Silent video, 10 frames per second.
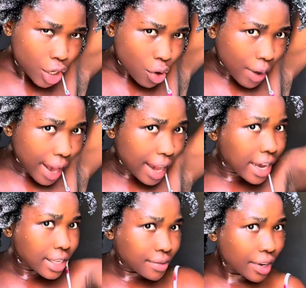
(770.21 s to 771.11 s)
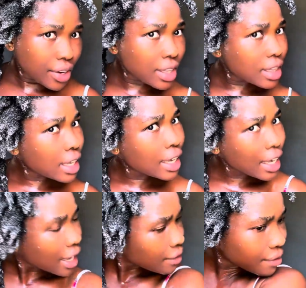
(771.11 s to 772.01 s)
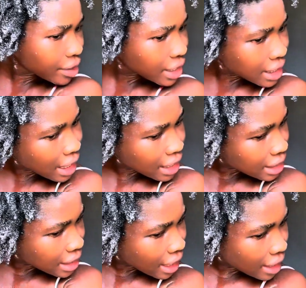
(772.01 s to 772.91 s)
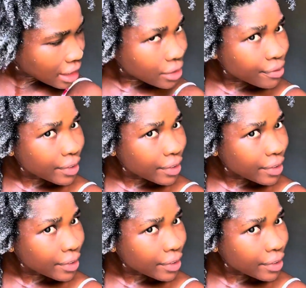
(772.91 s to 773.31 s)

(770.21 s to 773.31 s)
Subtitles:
your hair is very thick and very dense and